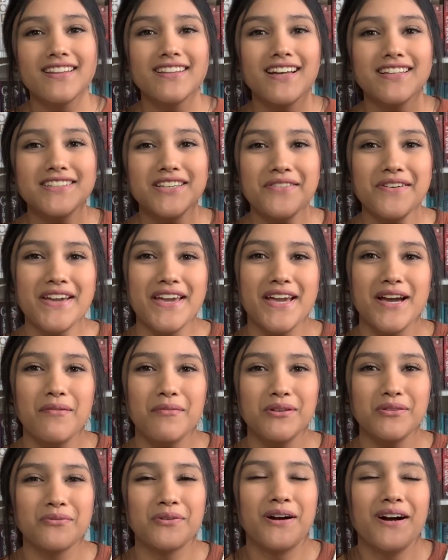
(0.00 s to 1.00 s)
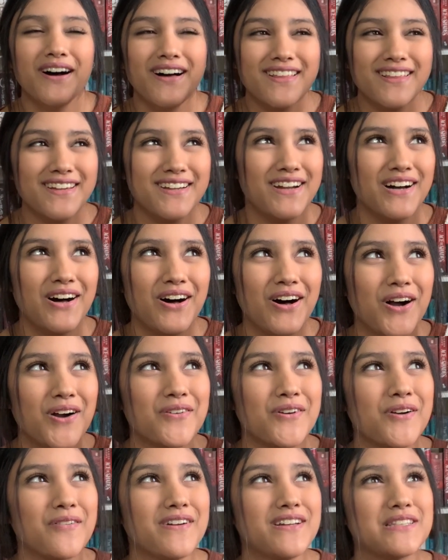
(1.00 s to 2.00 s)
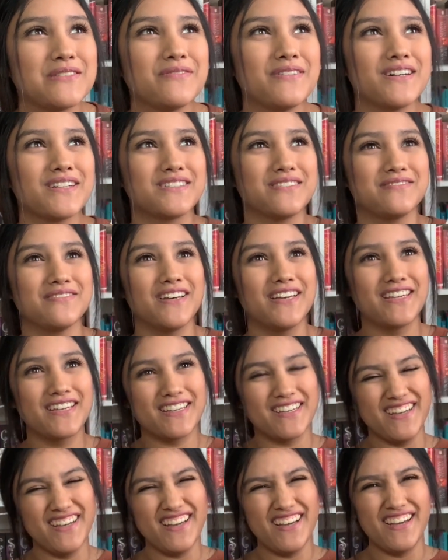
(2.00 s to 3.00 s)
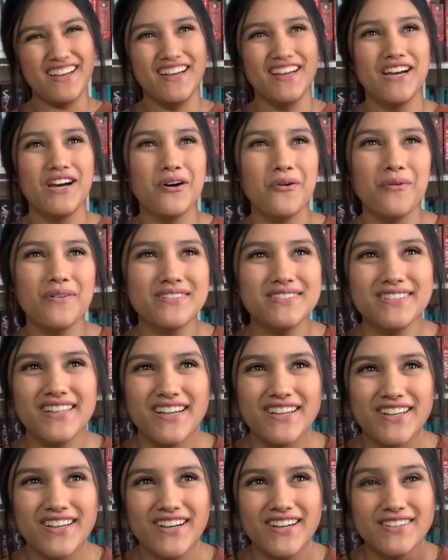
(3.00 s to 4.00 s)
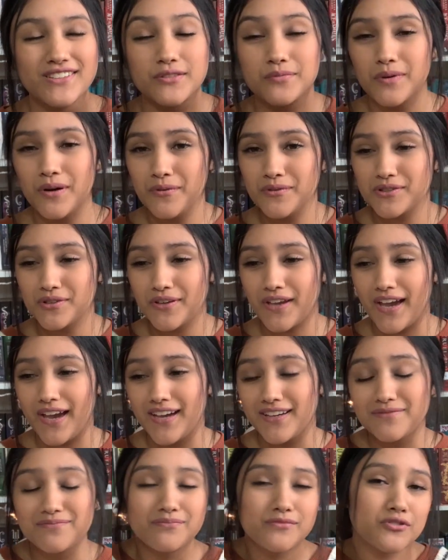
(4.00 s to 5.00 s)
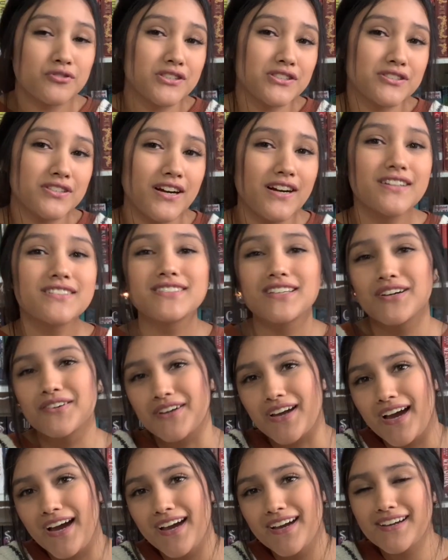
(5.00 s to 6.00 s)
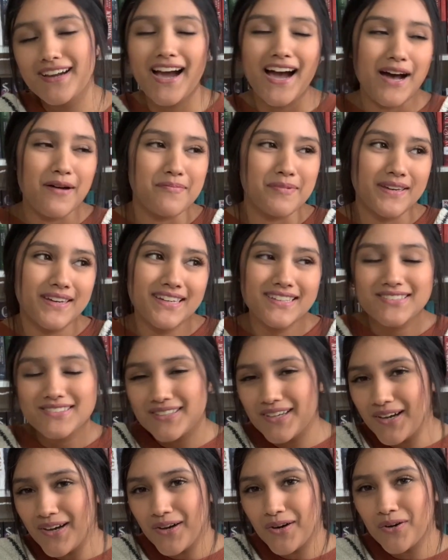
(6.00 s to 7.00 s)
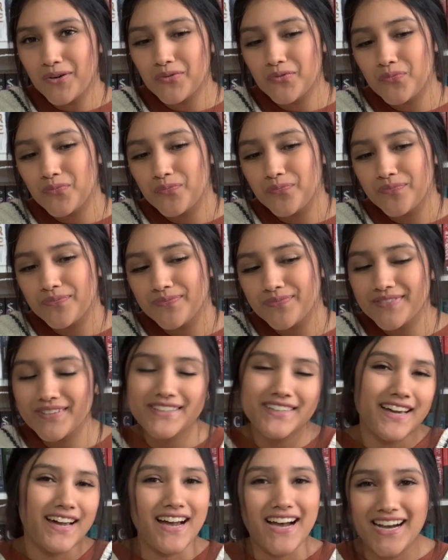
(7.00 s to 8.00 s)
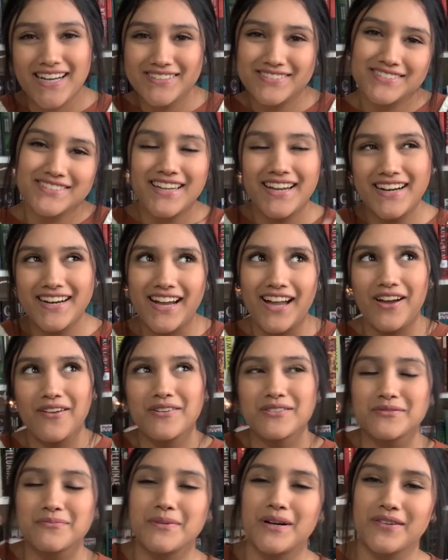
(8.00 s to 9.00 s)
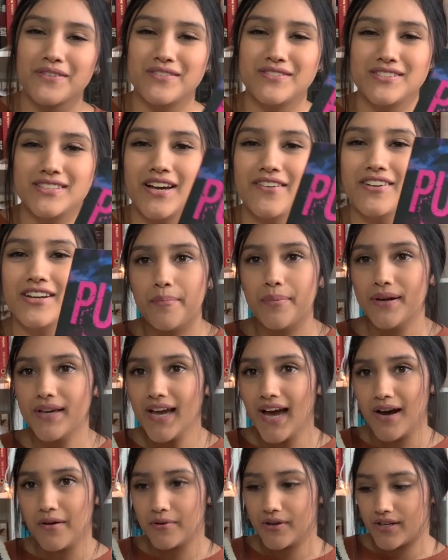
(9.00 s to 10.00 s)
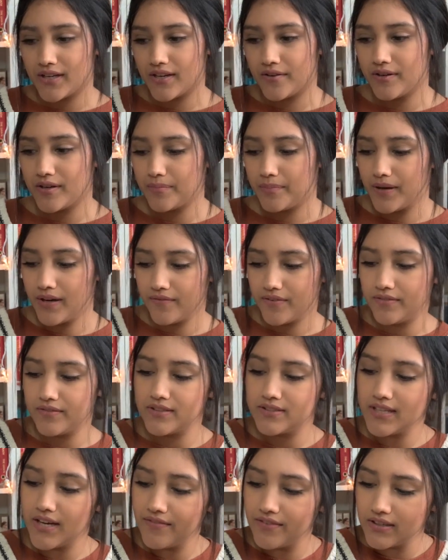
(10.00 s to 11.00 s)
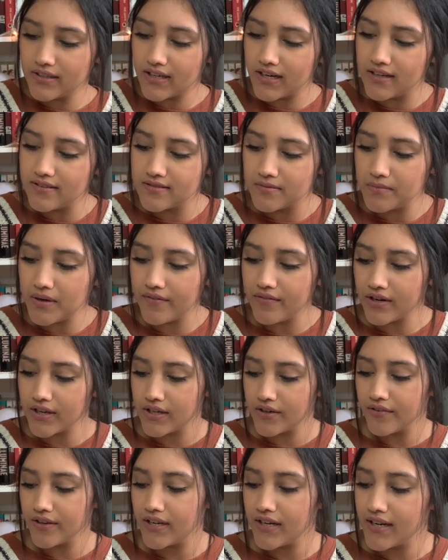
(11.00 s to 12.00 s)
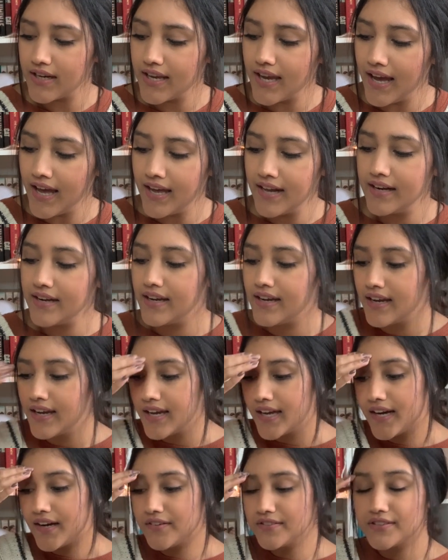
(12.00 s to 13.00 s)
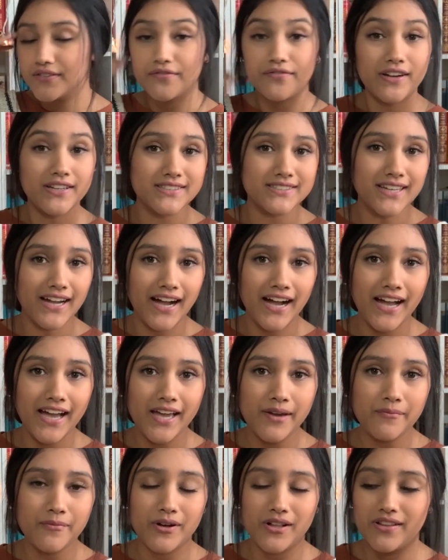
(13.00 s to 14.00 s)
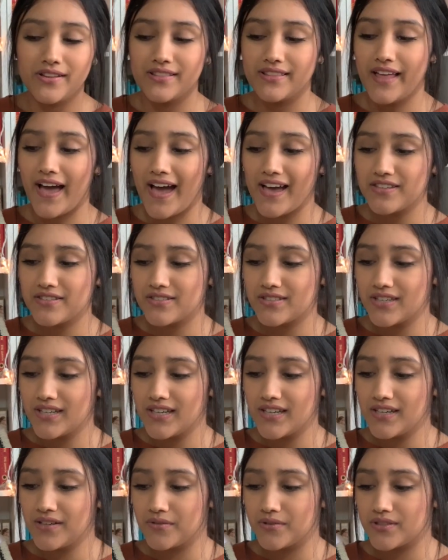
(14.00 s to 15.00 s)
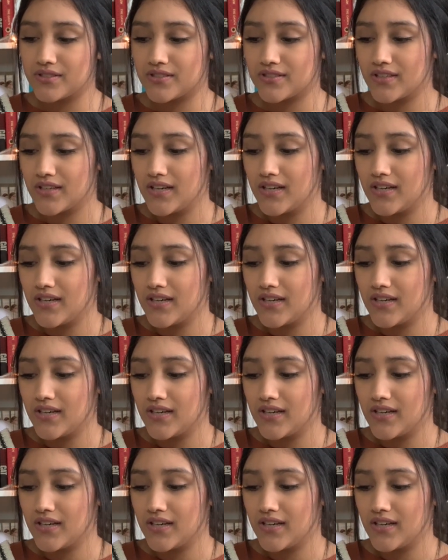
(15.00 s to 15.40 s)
That's how I am with like all romance books. I'm like, wasn't that good, smut was okay, 3 stars, okay, happy. So yeah, it's kind of how it was with Punk 57. But yeah, we're gonna get rid of Punk 57 because I'm never gonna read it again. It was a fun time while it lasted. It was